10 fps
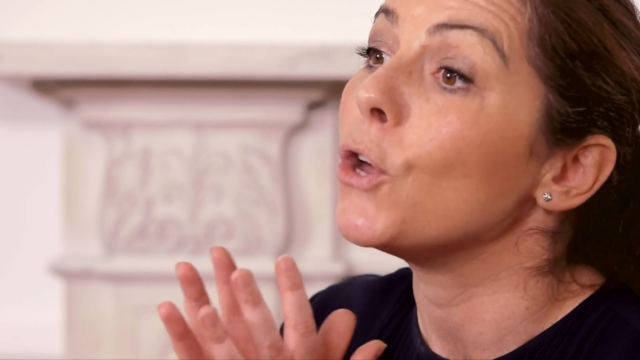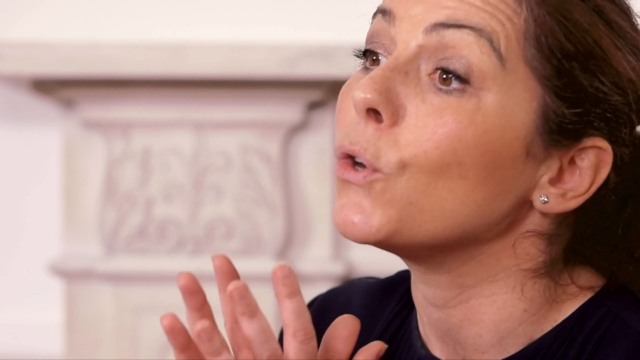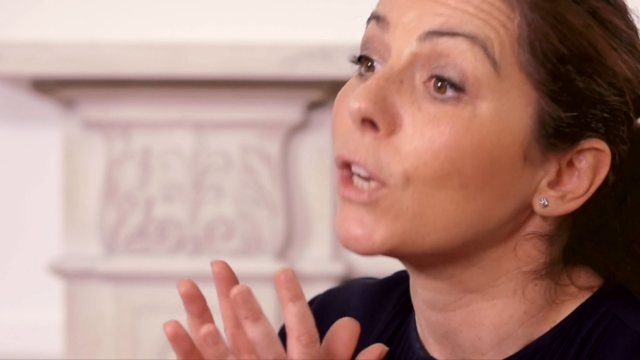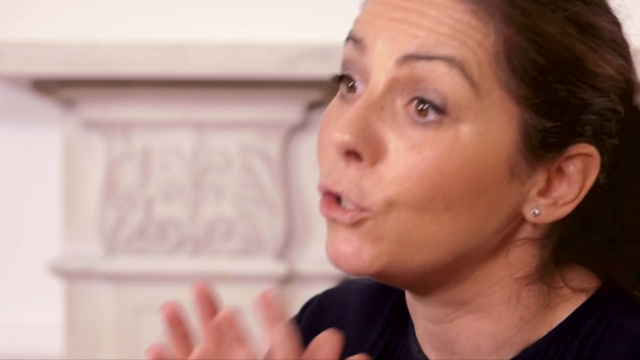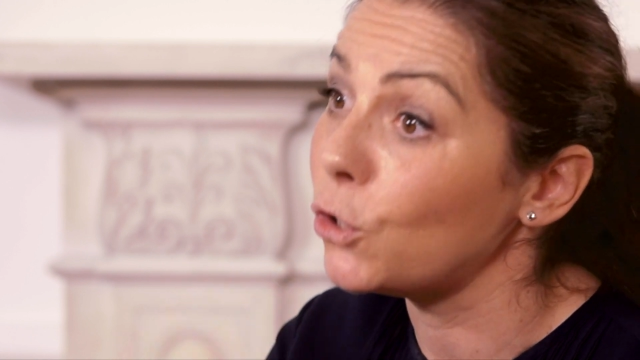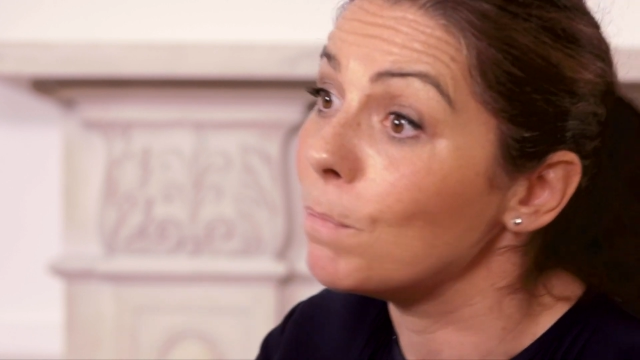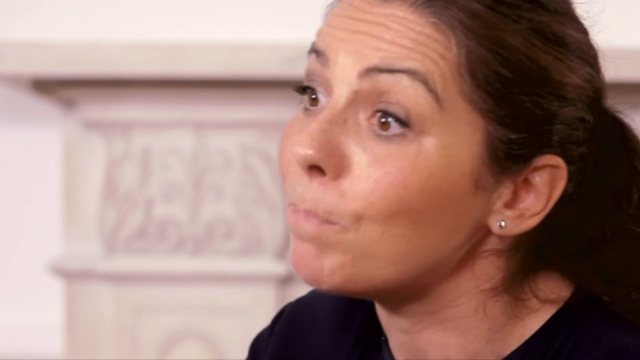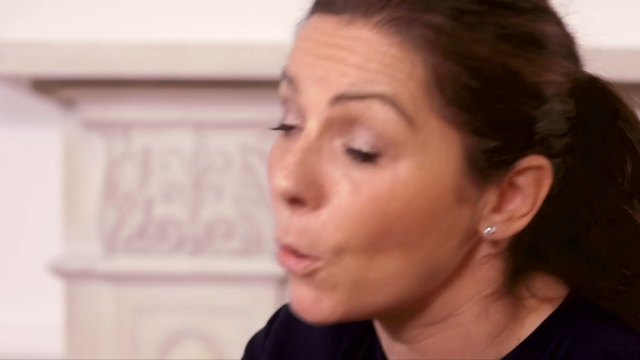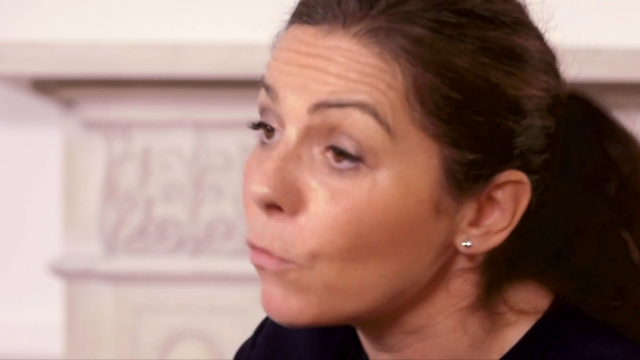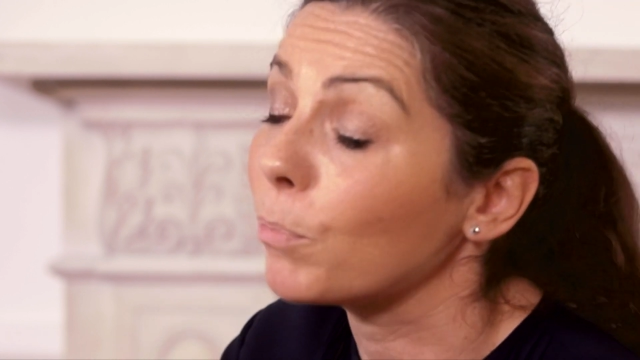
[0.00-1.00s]
who can do
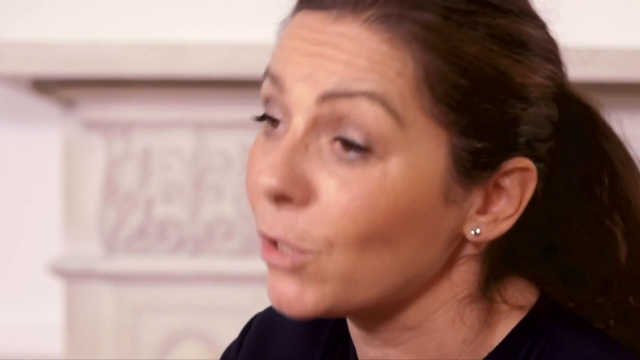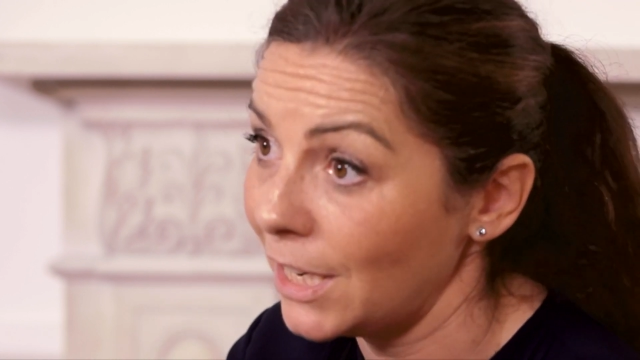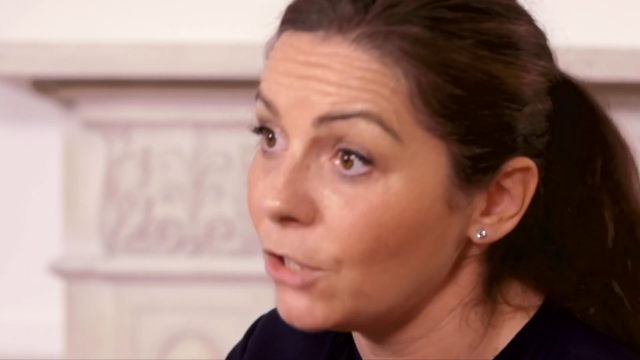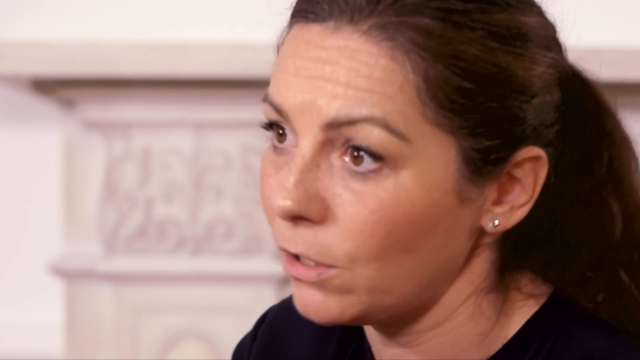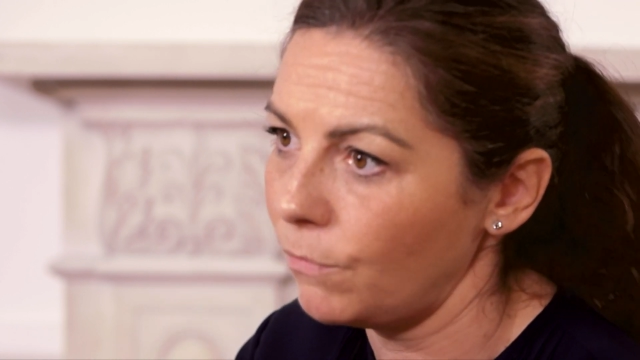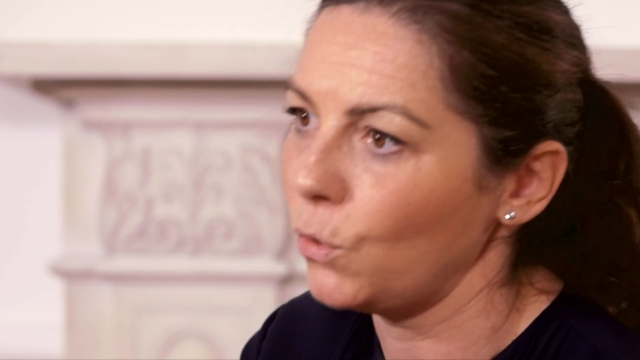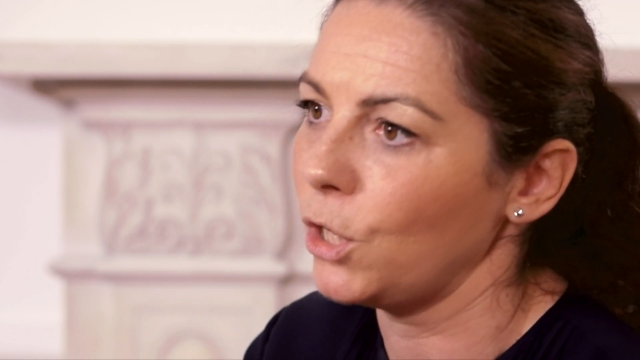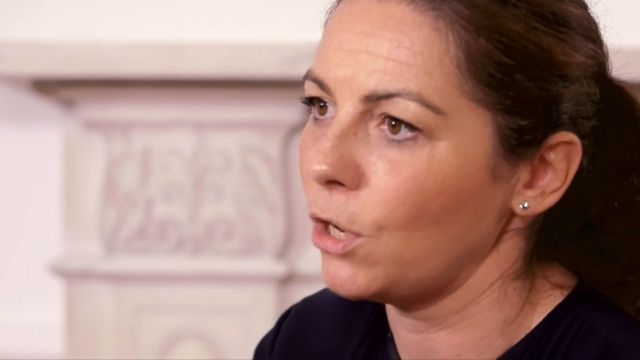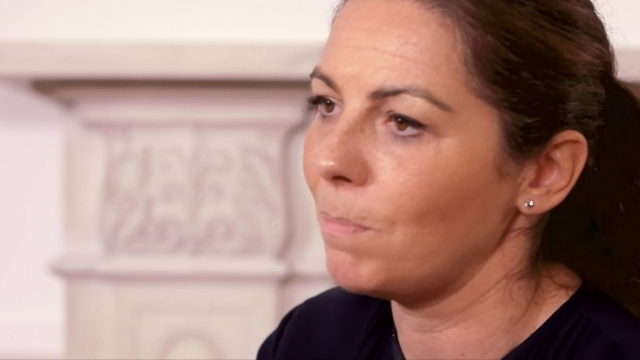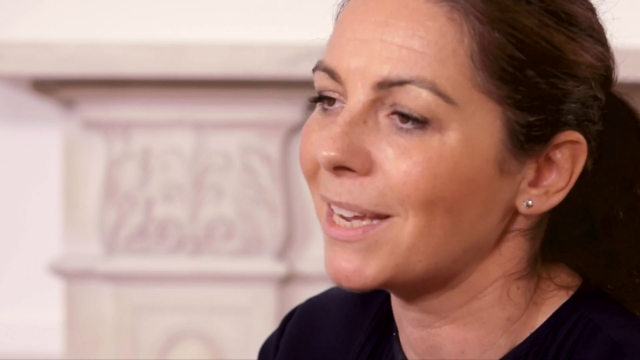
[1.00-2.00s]
both procedures for
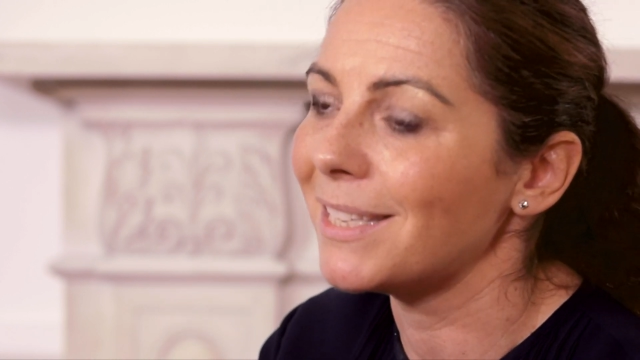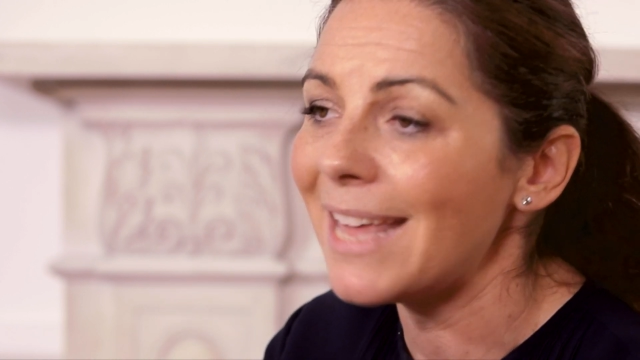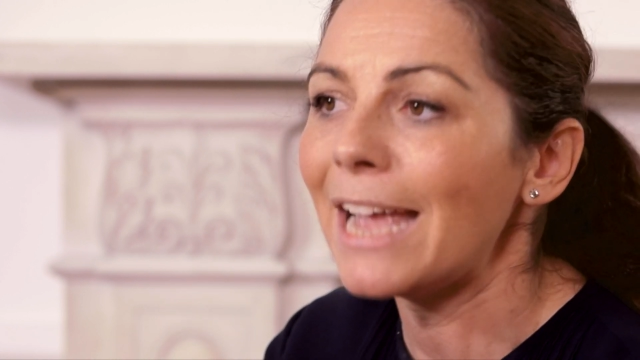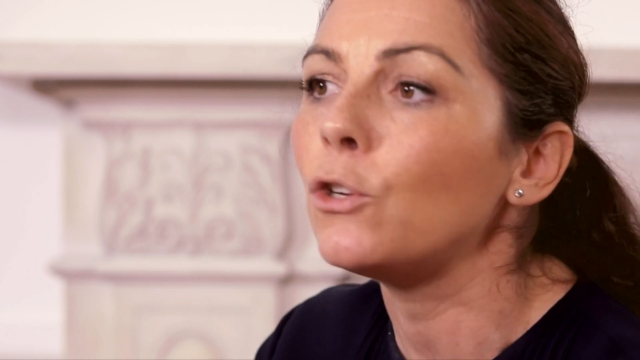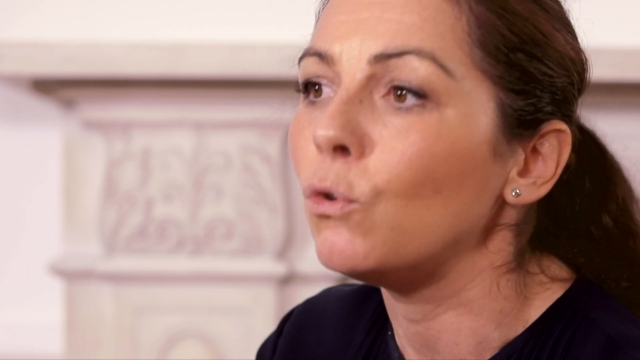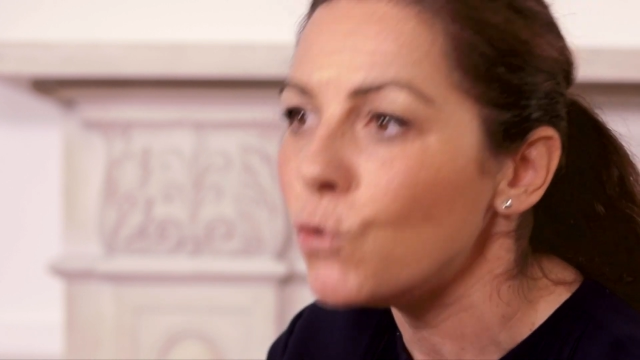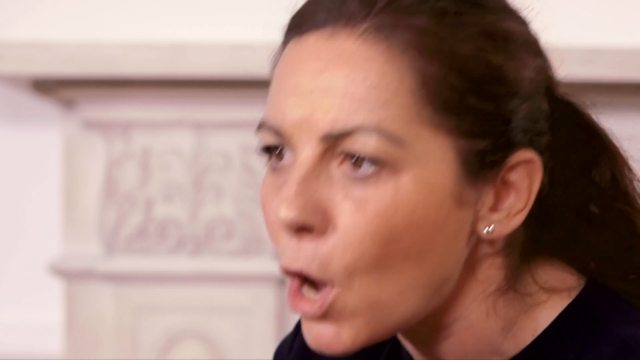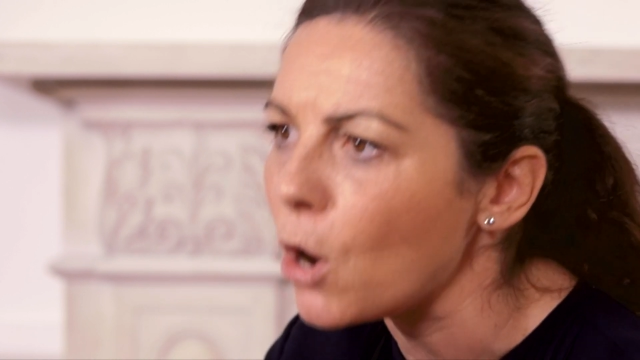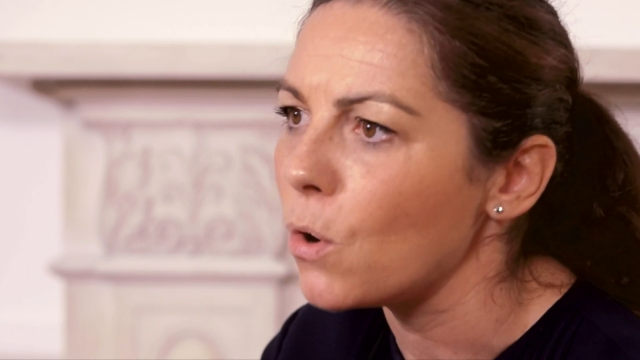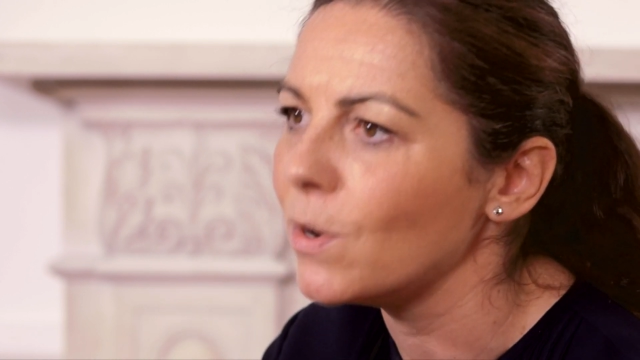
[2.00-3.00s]
you because then you
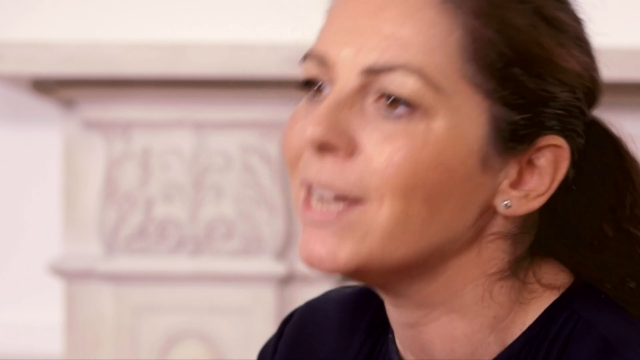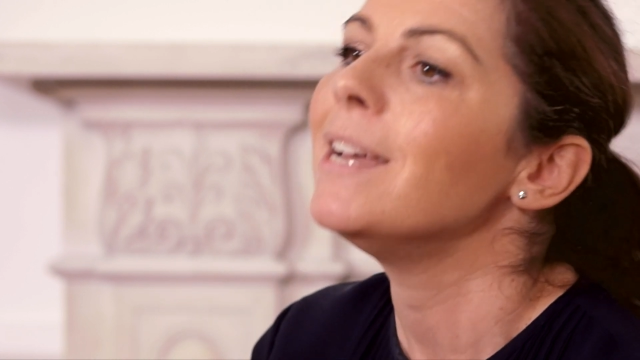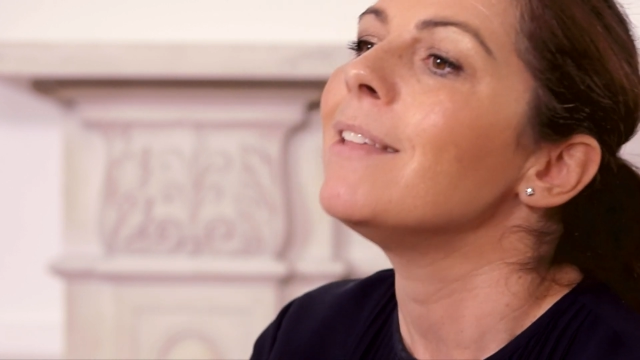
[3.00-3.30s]
know